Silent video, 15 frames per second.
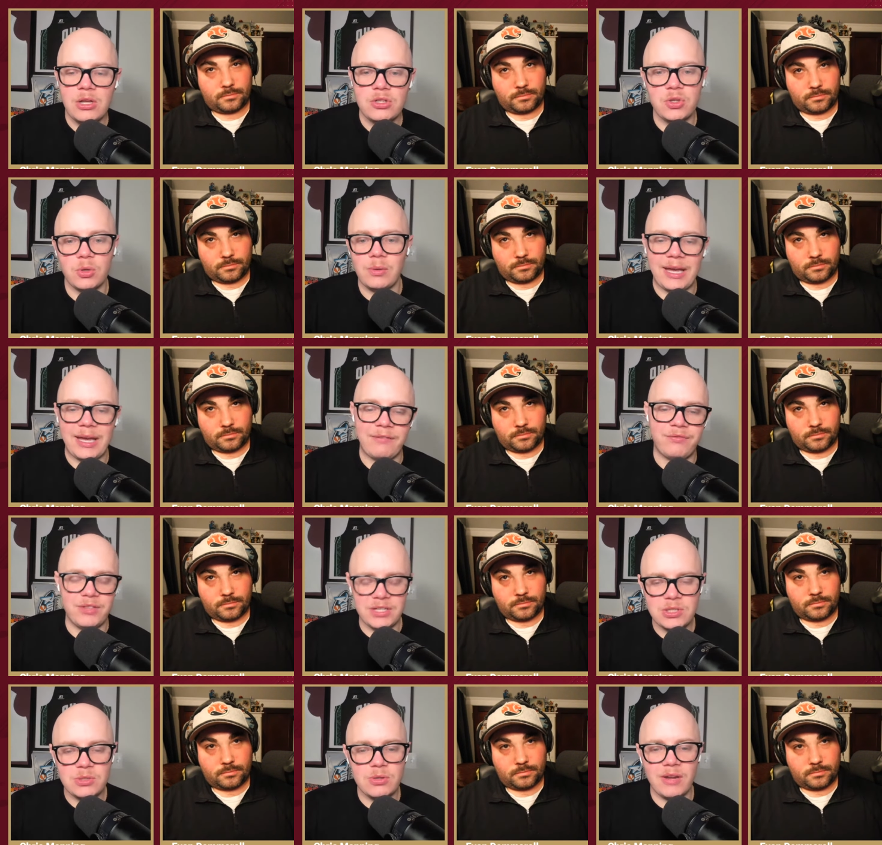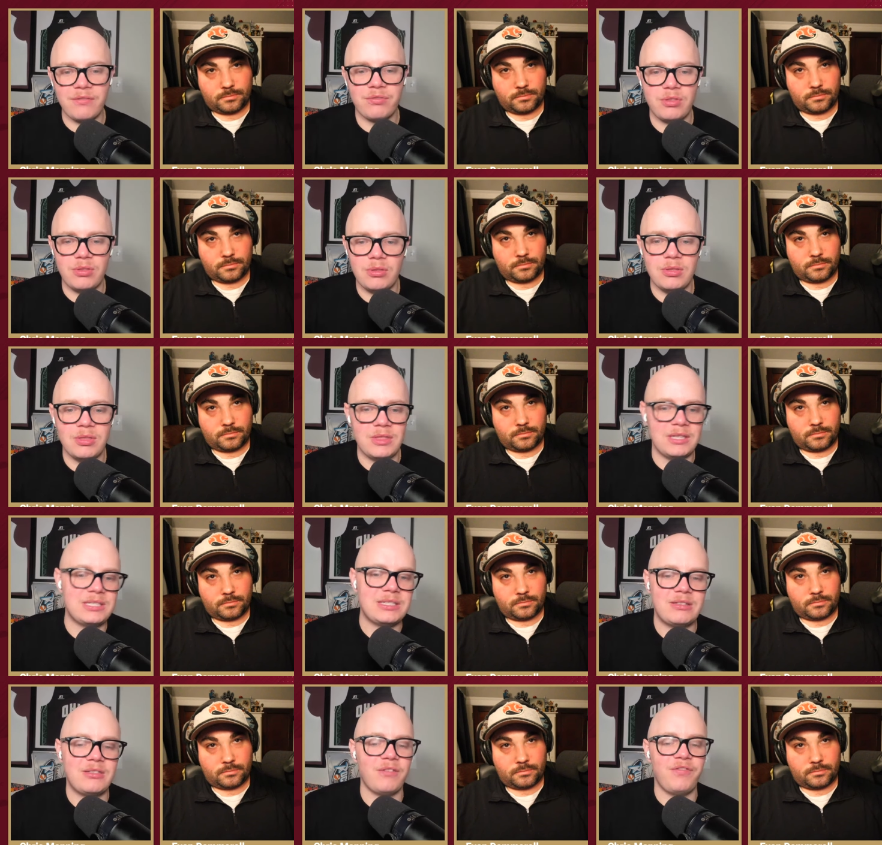Speaker 1: So, like, if this, if
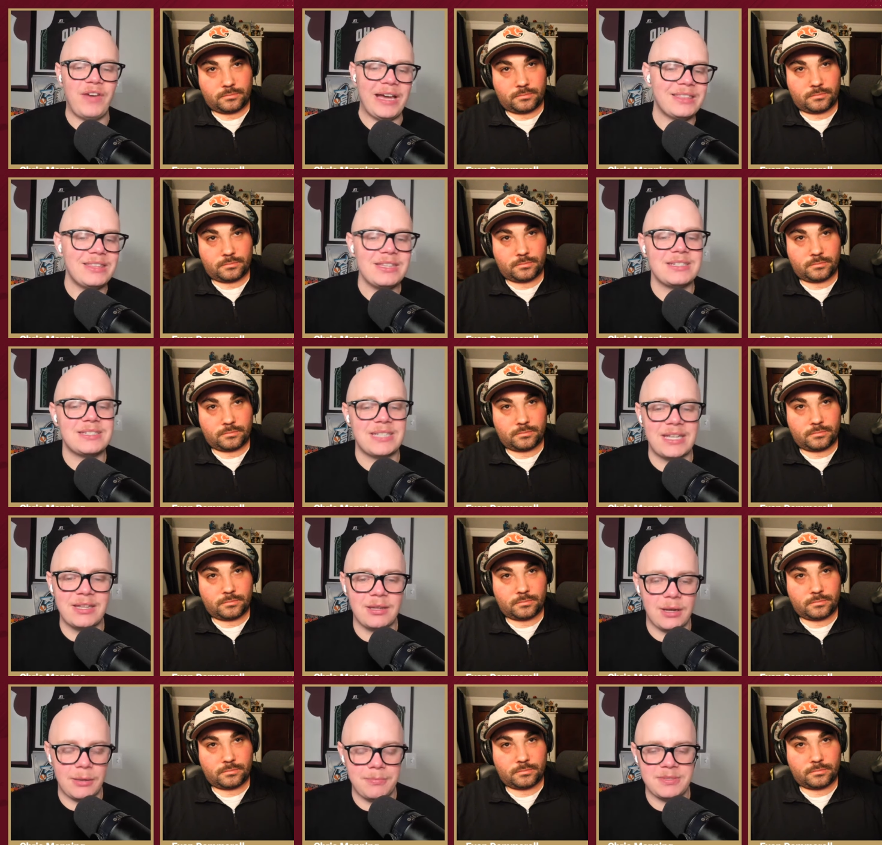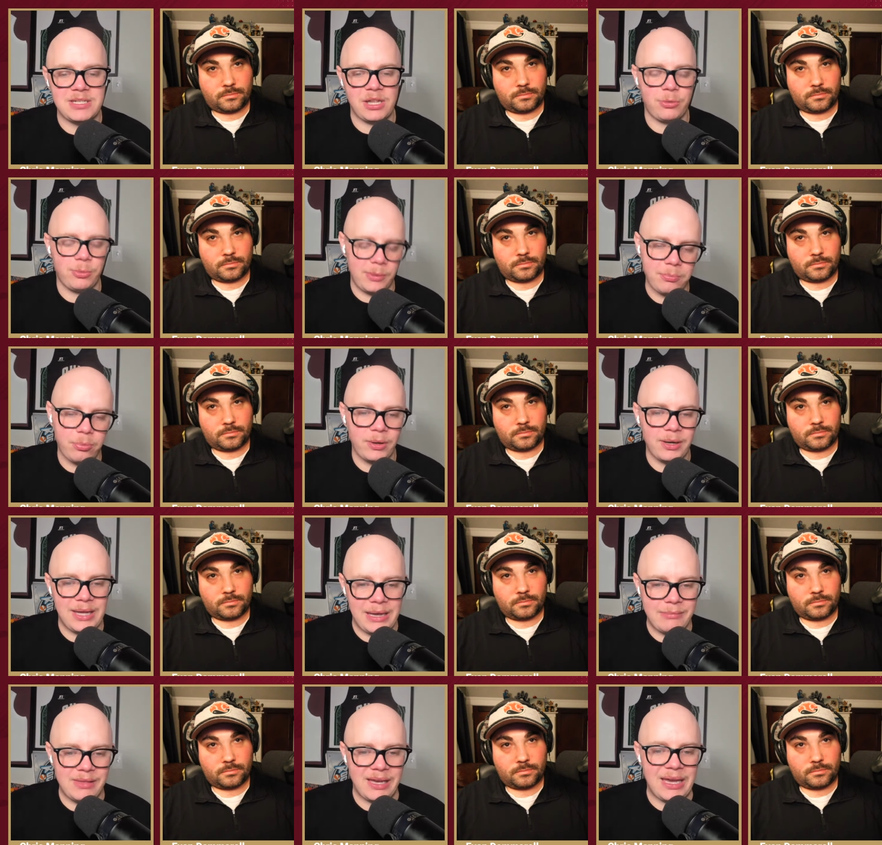this, the fact that this ended up as a
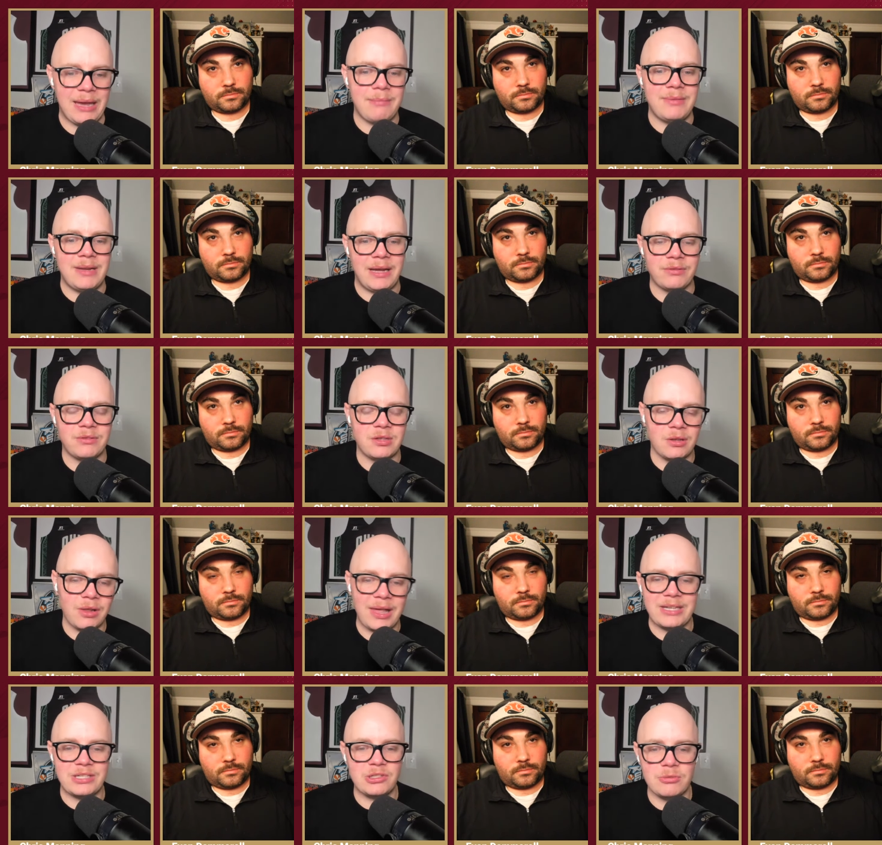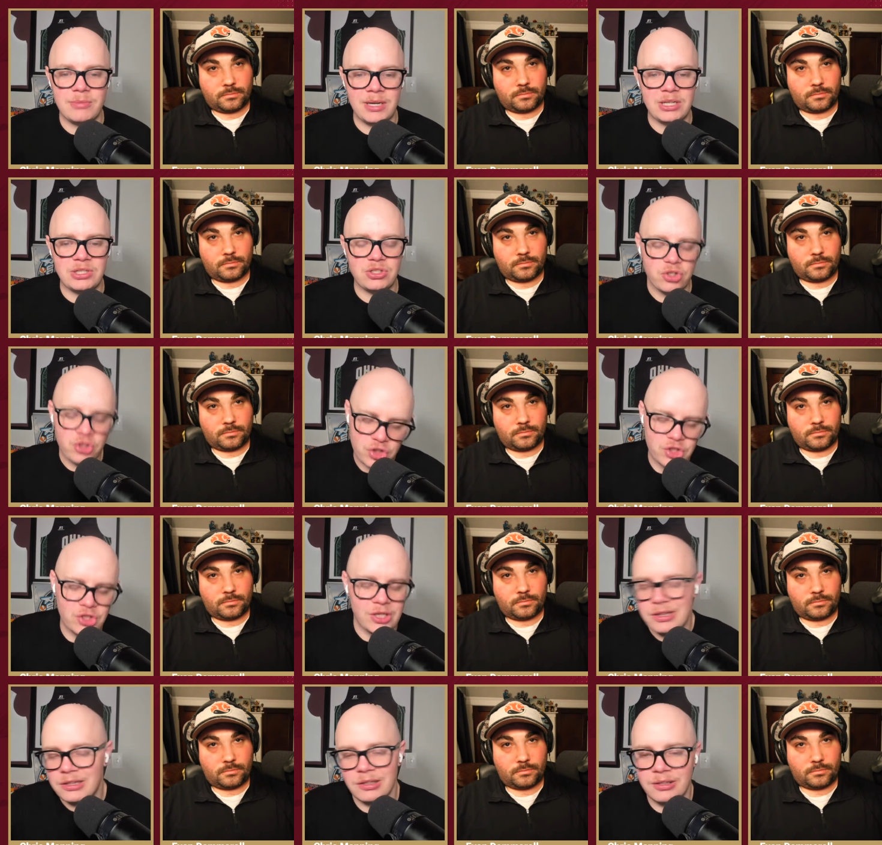three-point game that came down to the last two minutes is
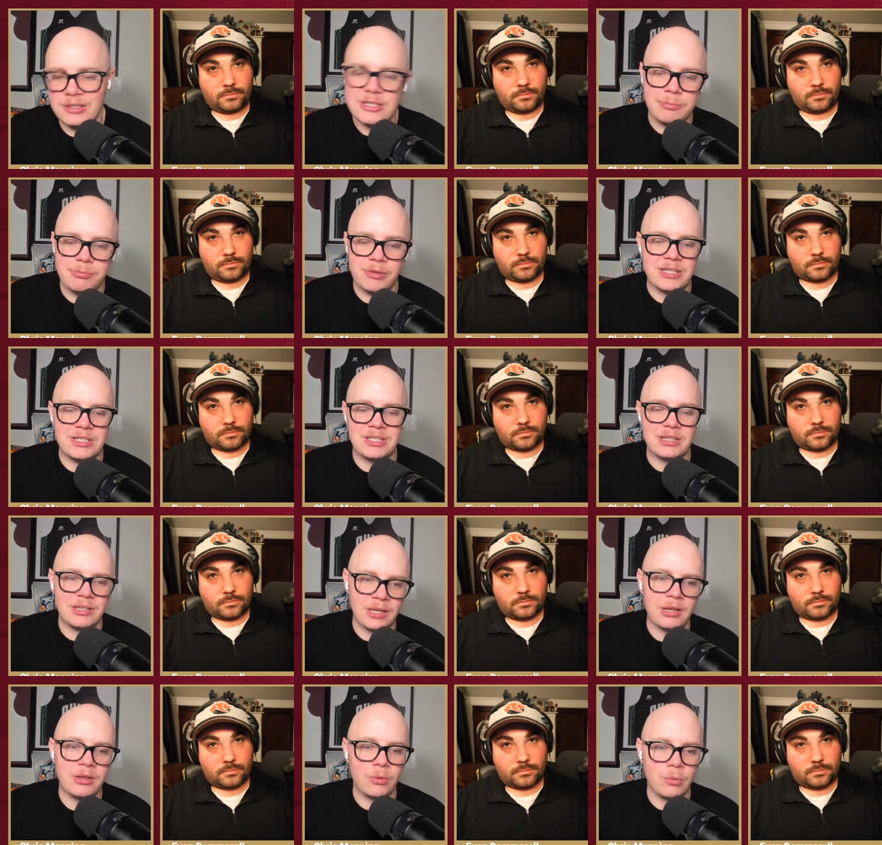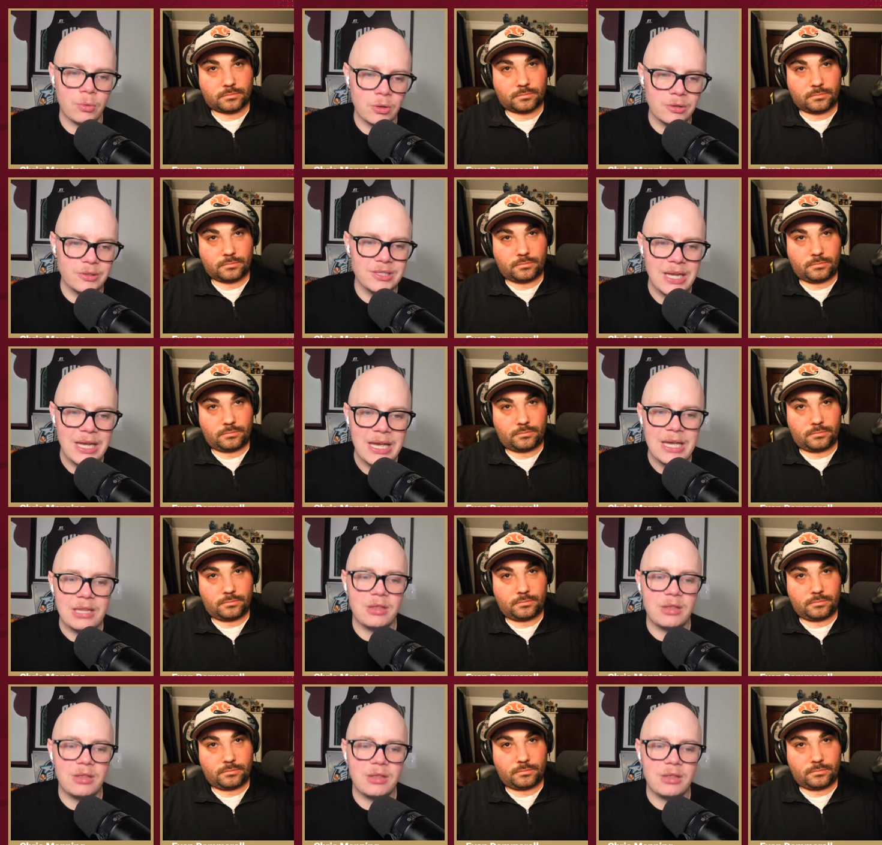just like the least surprising thing in the world.